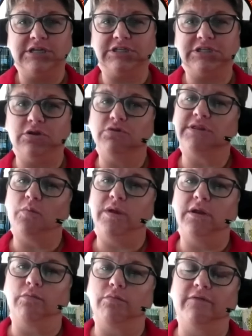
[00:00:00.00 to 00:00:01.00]
just note that
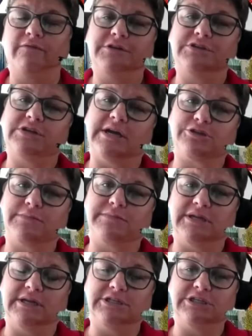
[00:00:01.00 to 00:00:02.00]
we don't review
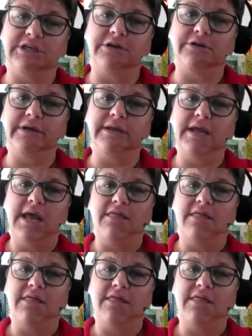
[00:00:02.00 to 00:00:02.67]
transcripts at engineering.